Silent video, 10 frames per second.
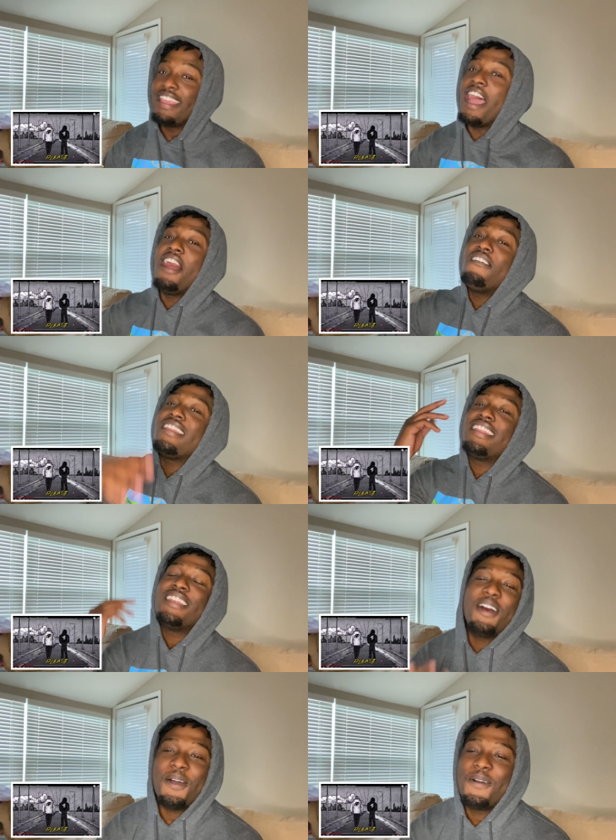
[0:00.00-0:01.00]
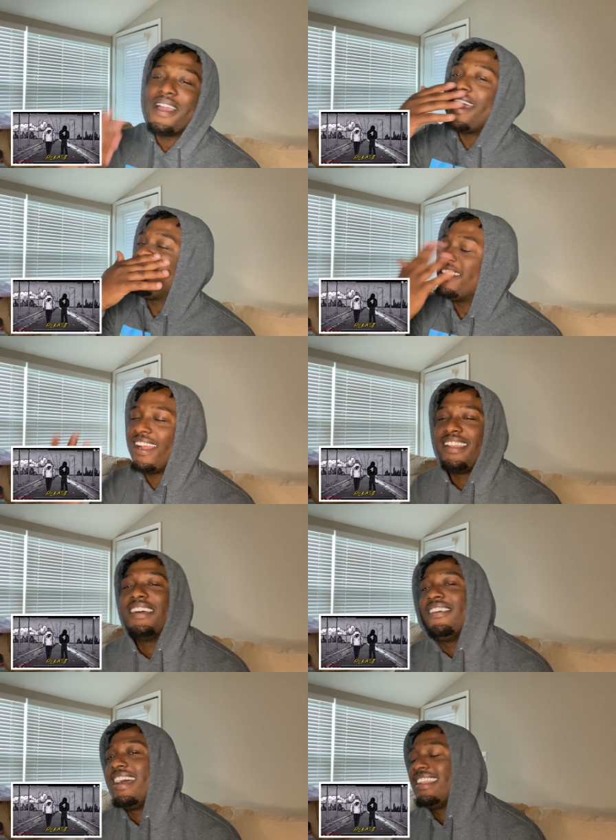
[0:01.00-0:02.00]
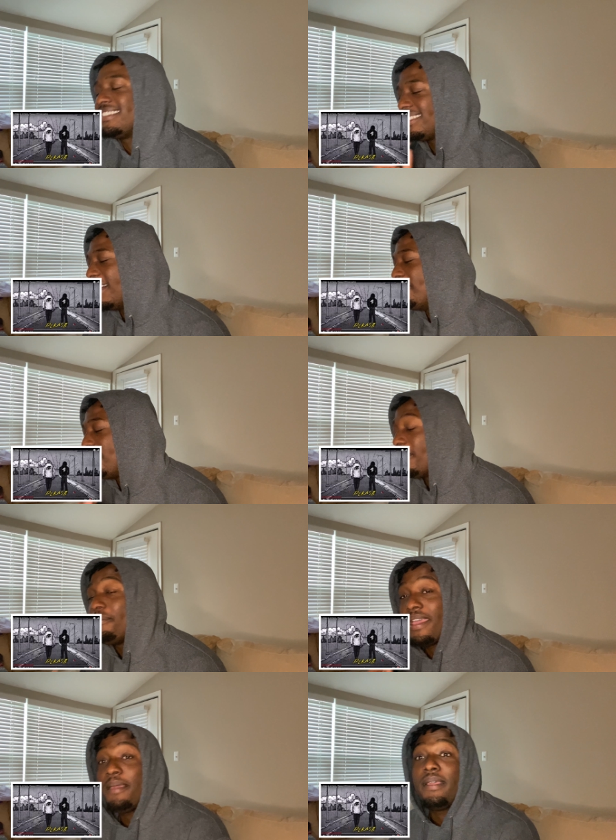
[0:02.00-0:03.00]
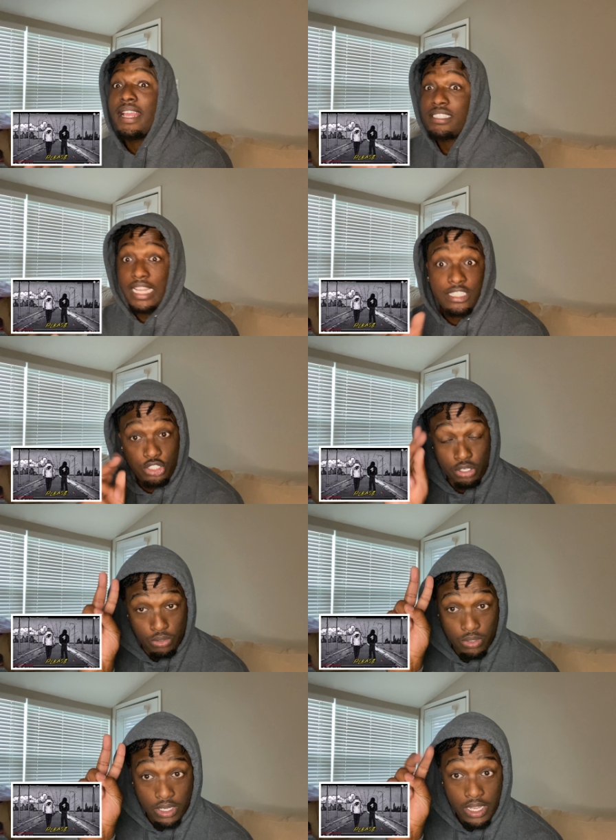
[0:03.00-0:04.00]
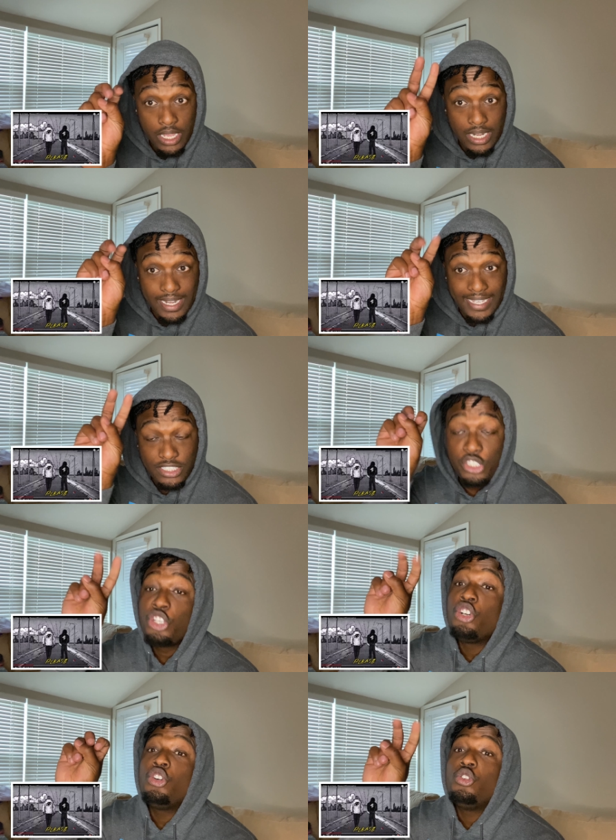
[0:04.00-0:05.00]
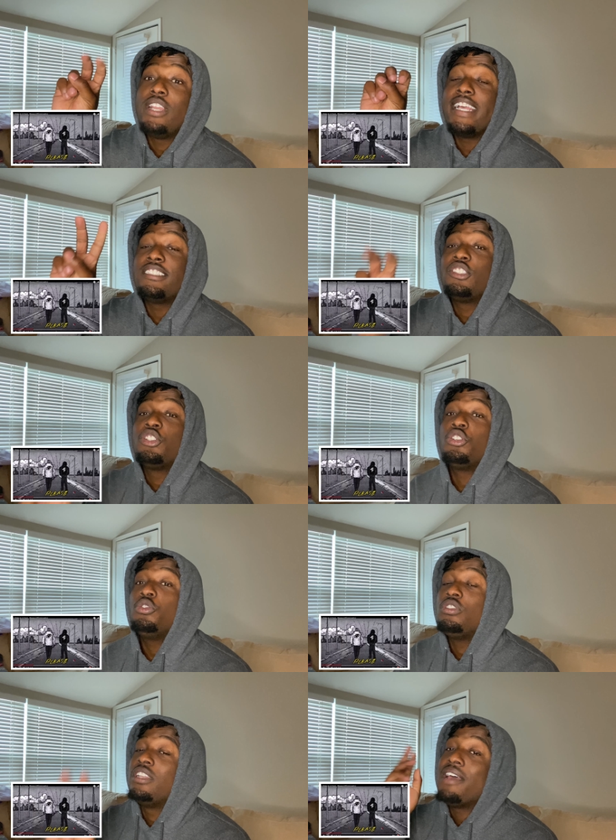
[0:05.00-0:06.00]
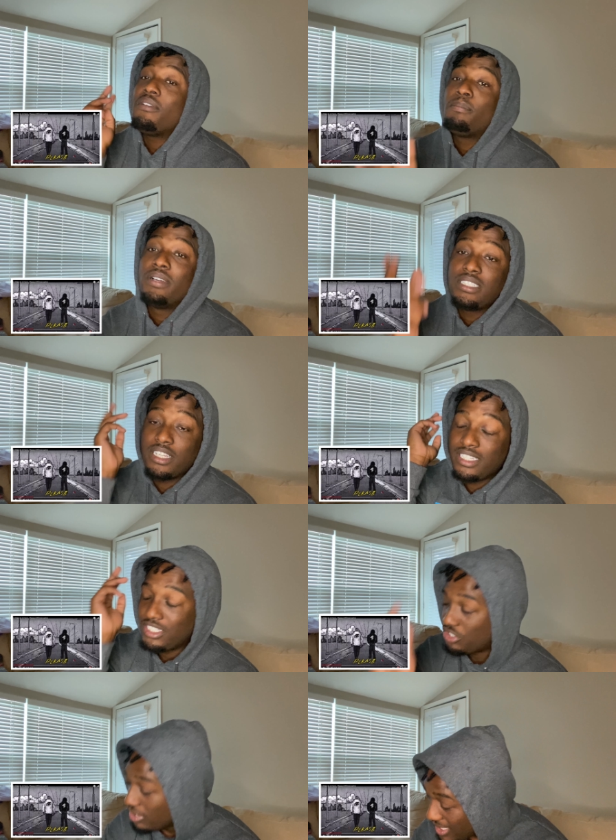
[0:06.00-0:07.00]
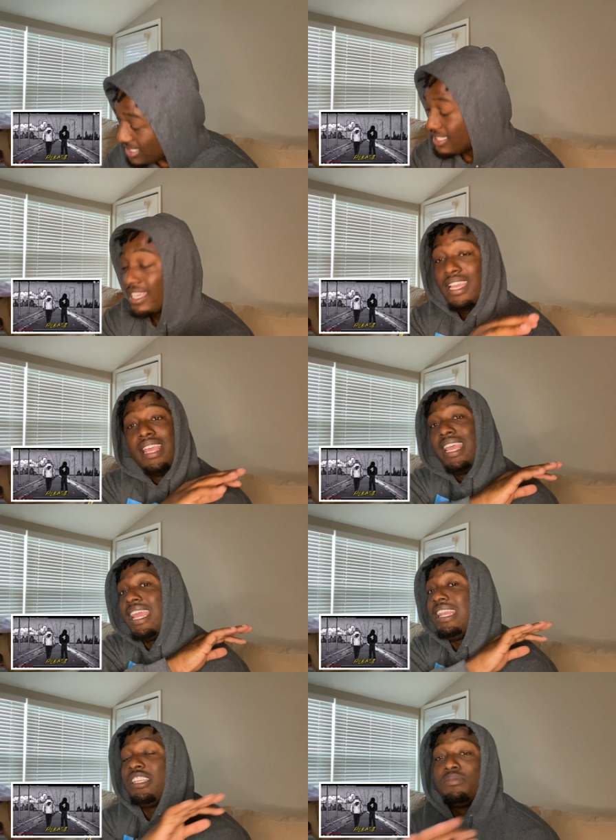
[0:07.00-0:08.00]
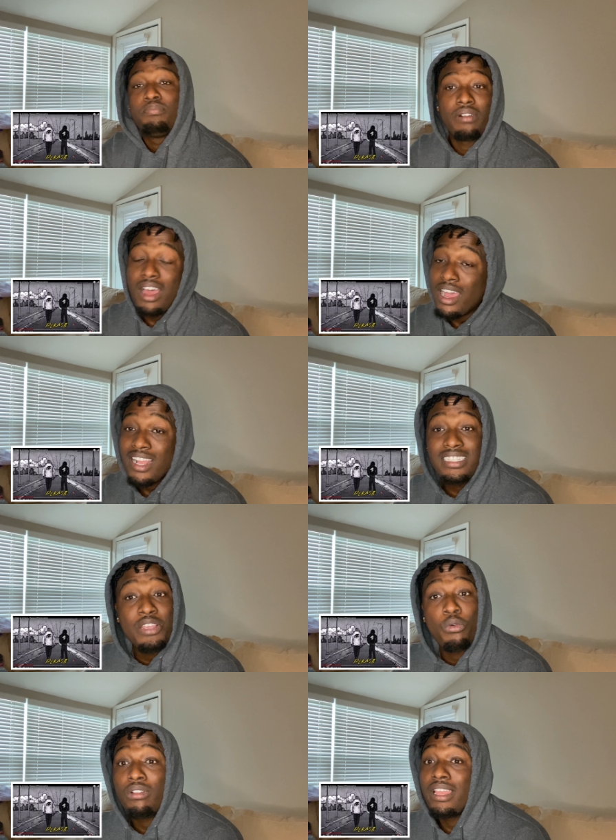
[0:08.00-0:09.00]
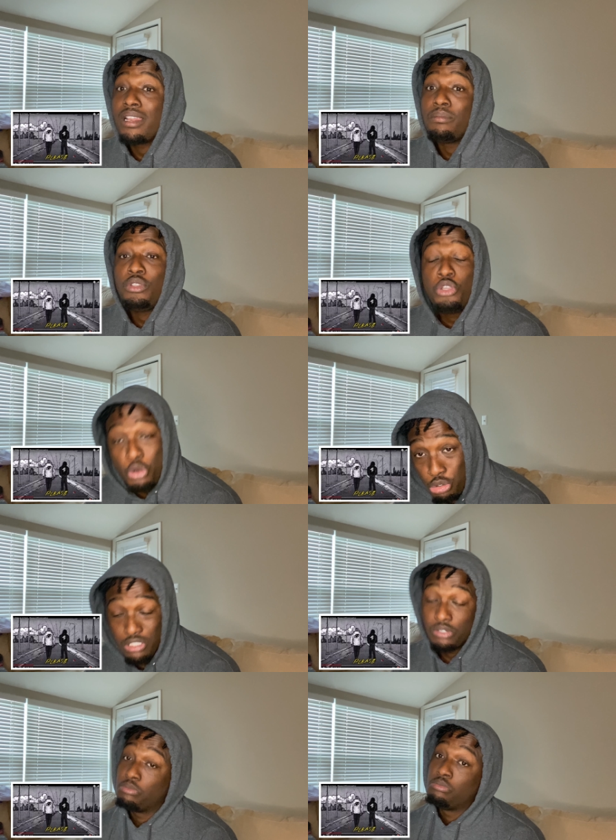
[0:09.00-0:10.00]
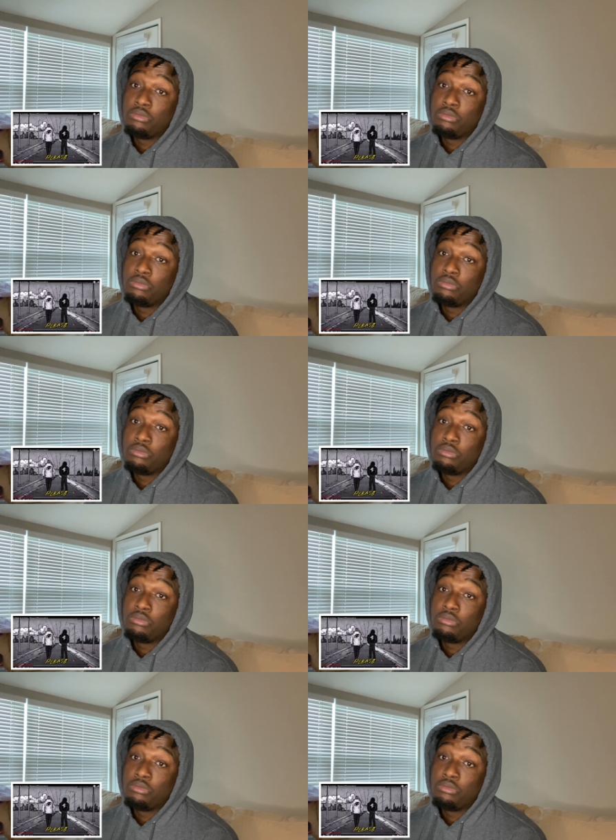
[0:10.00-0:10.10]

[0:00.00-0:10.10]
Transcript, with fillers: Y'all already know. Y'all, you already know how to stop, boy, baby. That's that's two. That's two. That's two. Never put your trust and these bras, he won't let them use them.